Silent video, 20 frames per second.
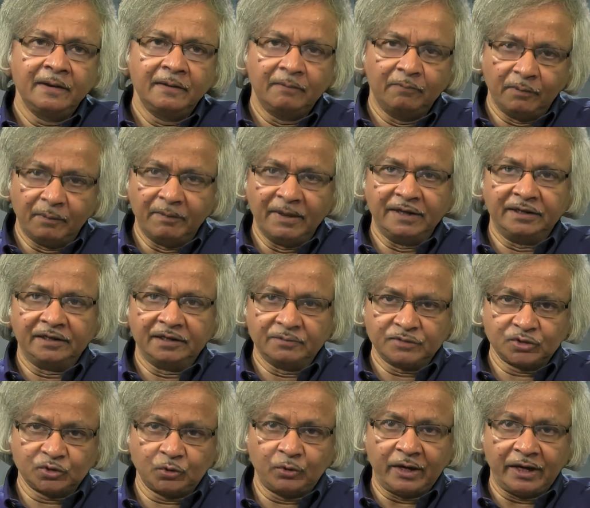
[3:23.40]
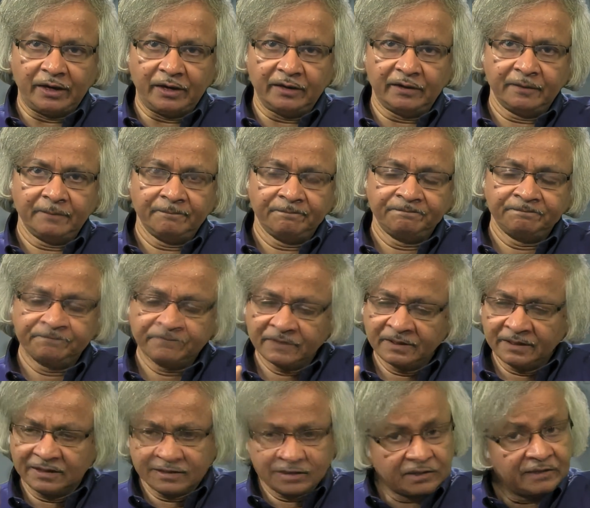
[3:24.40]
momentum squared.
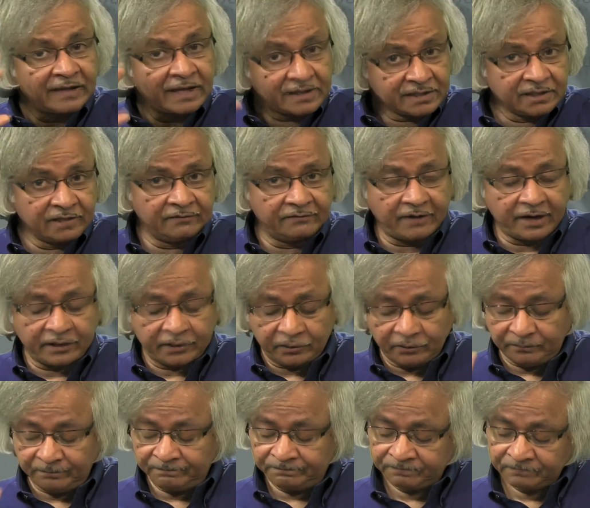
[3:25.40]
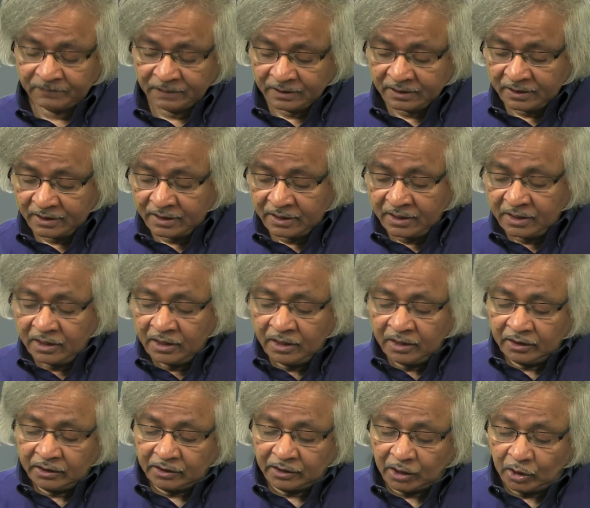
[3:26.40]
So that's in vacuum.
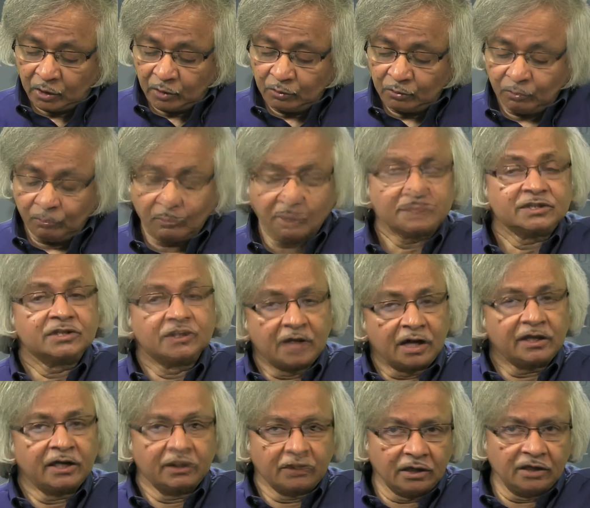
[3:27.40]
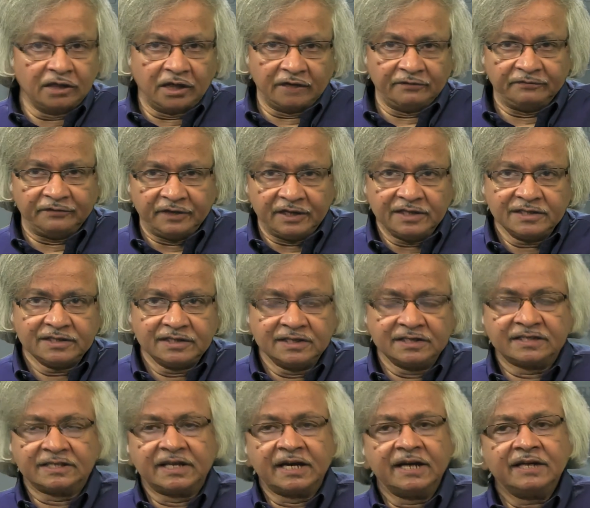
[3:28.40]
Now, what's not at all obvious
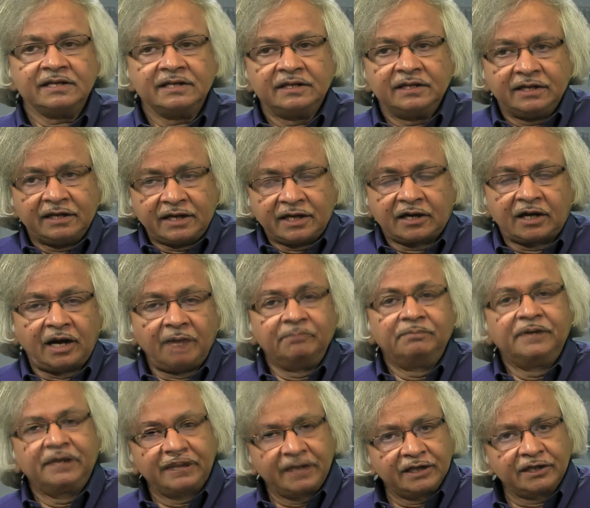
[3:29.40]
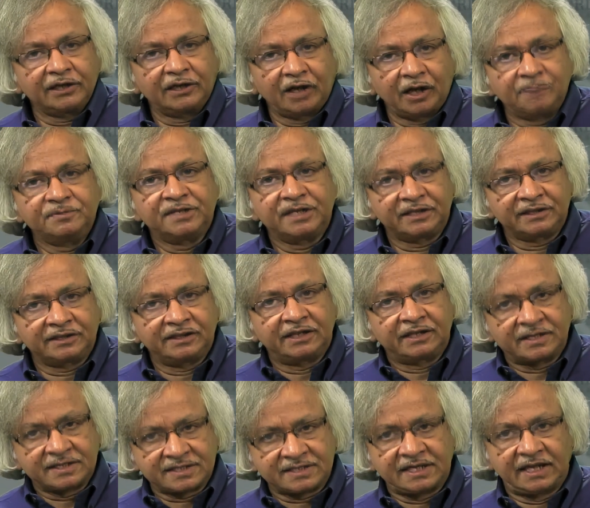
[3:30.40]
is that in a complicated object
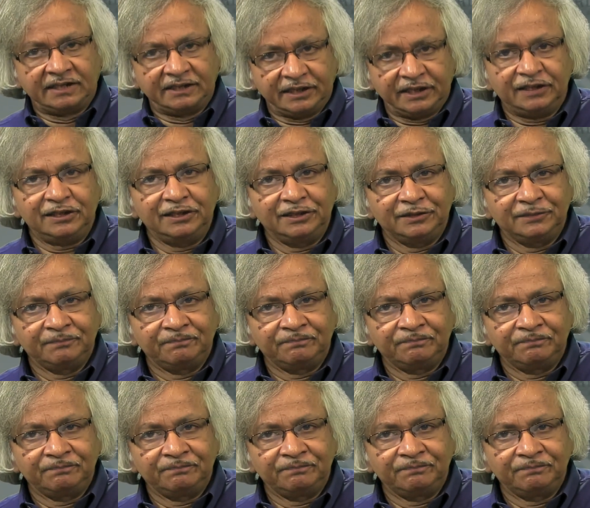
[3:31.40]
like a solid,